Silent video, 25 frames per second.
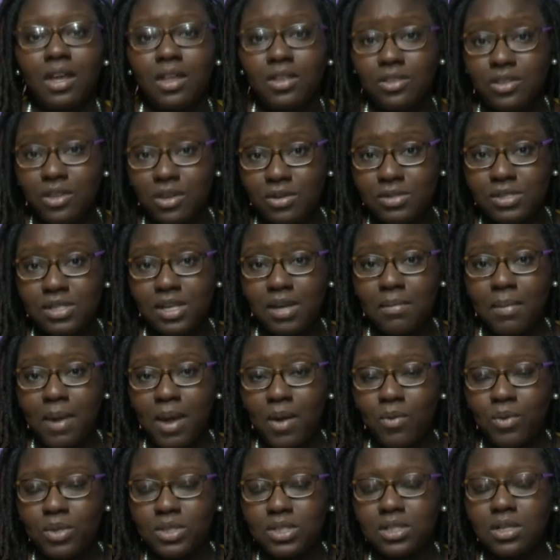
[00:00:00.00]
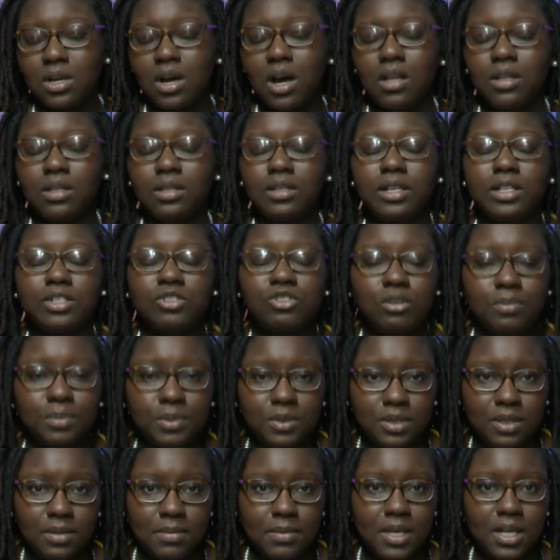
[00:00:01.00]
Though some may want to call it a
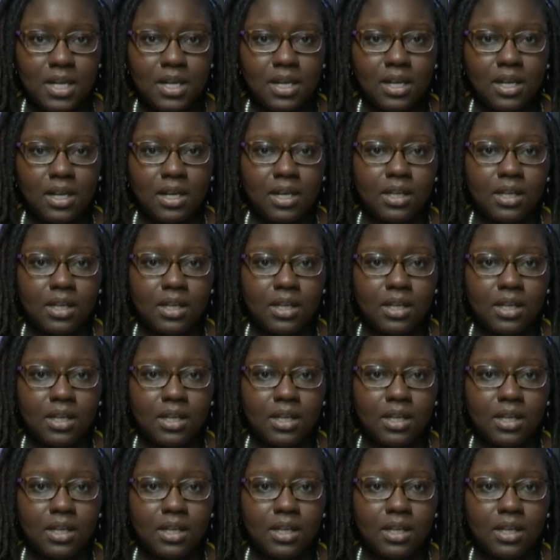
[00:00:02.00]
tripledemic,